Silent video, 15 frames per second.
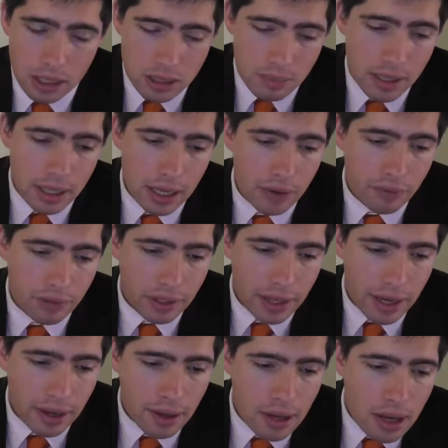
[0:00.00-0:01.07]
a bit even
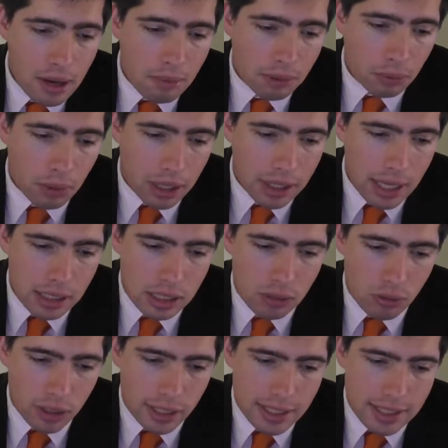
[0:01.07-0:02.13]
there. The one that's
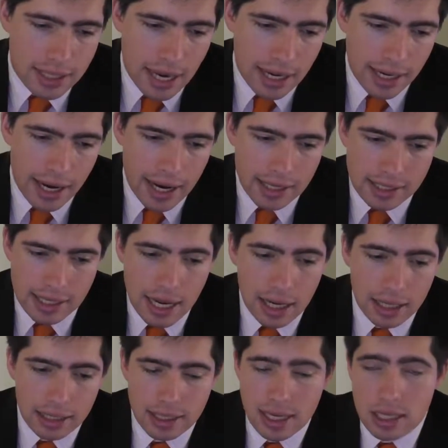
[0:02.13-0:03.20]
really standing out is the
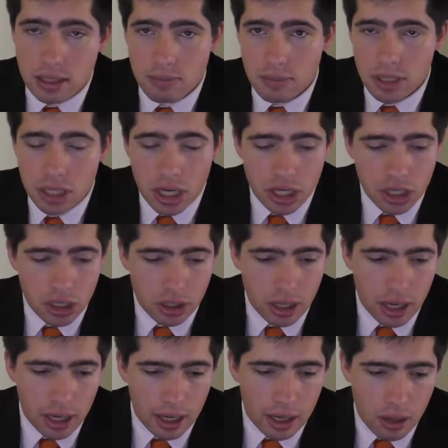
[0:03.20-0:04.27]
uncontested possession
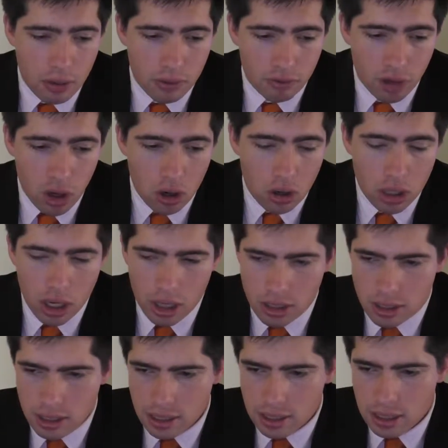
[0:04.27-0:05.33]
with Gold
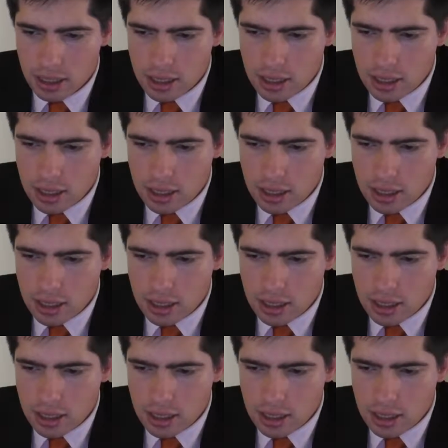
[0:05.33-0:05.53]
Coast, and